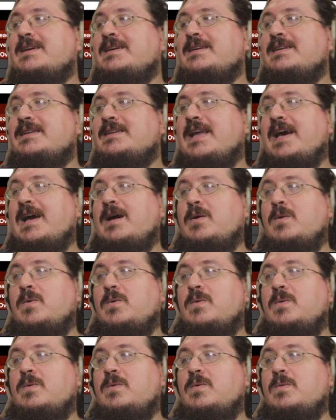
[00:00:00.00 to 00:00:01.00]

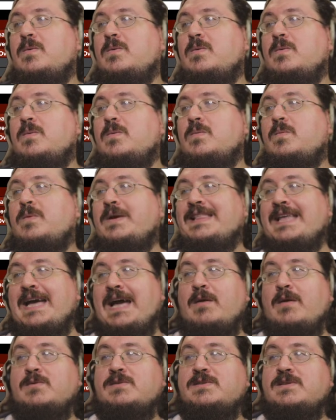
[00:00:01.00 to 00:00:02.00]
Now,
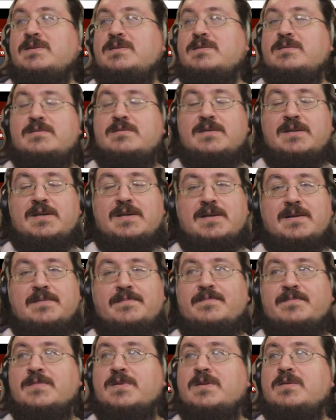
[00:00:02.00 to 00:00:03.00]
without
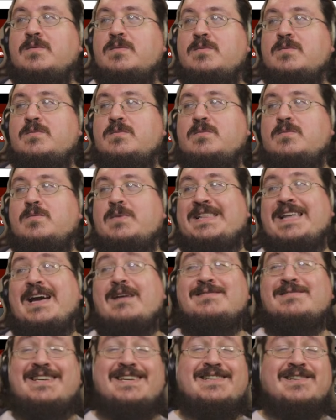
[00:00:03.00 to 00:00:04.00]

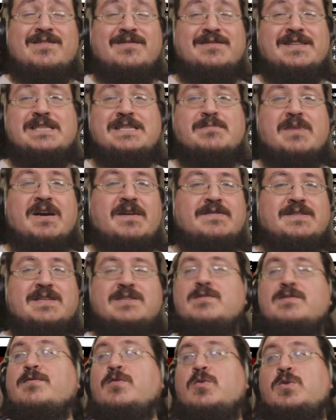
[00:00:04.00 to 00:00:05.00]
either of these buffs
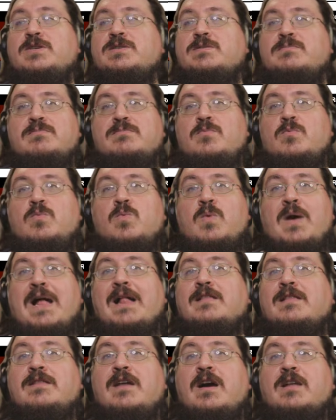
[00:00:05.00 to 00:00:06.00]
is of course
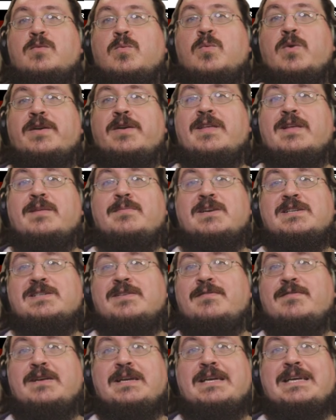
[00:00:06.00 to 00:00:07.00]
well not worth it, because
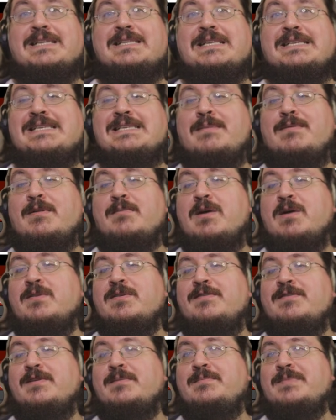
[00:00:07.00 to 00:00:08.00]
if we disable
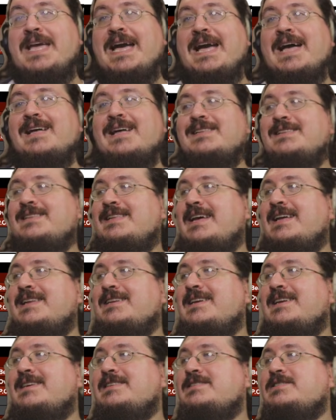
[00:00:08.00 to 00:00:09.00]
both of them, yeah,
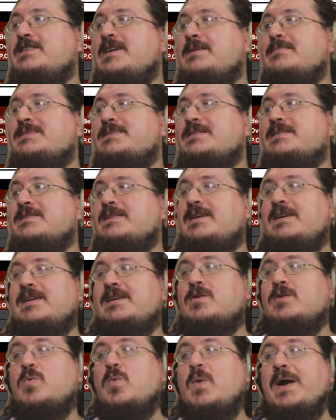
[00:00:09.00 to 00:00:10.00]
then it jumps
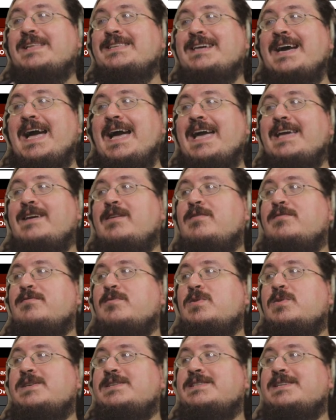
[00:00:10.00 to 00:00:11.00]
quite high, of
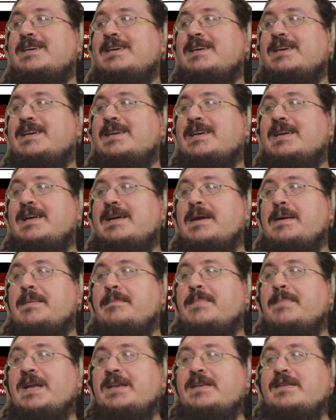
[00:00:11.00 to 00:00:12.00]
course.
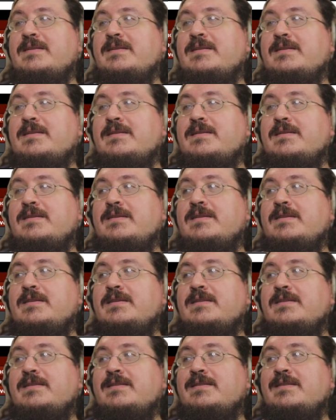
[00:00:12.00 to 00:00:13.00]
But
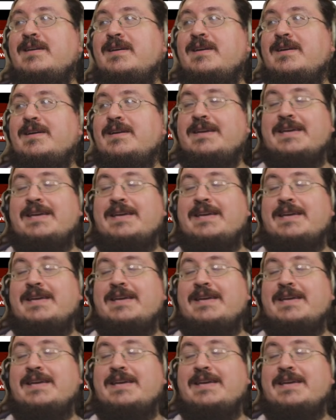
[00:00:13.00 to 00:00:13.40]
the